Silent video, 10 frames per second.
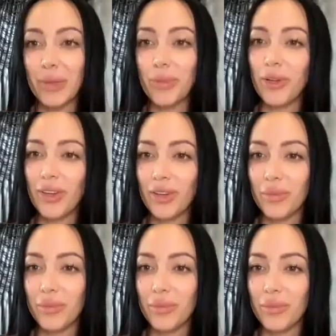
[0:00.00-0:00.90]

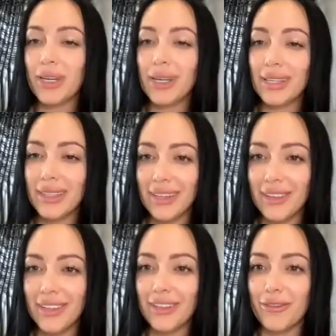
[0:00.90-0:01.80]
people get a
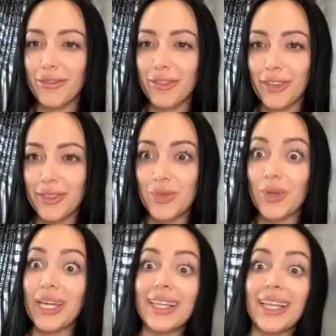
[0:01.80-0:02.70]
little confused
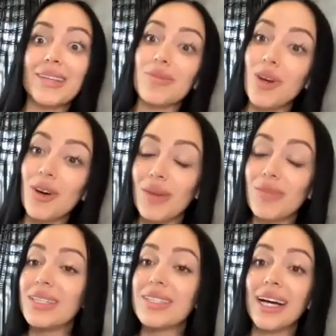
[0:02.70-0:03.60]
when I let them know
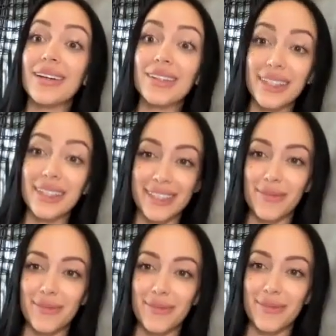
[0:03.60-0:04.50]
I'm entirely
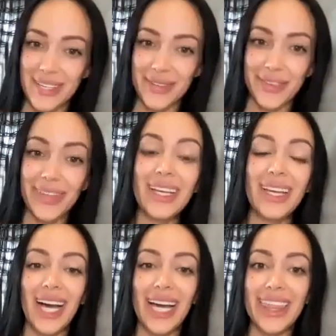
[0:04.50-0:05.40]
submissive.
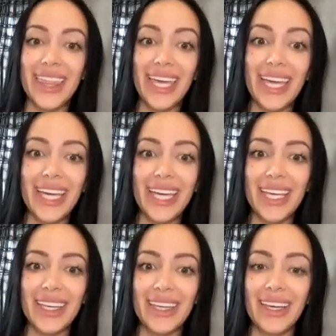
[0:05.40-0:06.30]
I think
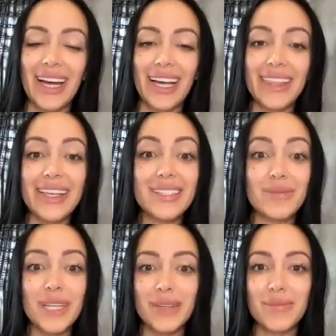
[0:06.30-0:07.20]
I think
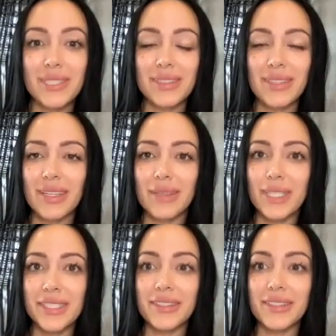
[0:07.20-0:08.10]
sometimes the
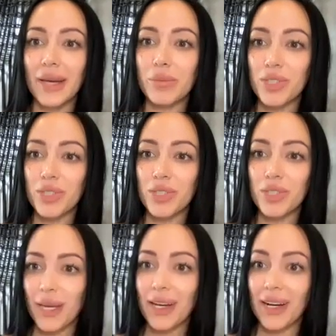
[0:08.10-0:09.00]
misconception is
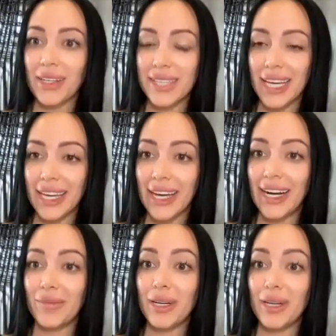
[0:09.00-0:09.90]
because I
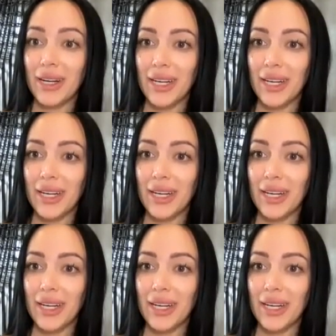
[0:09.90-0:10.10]
am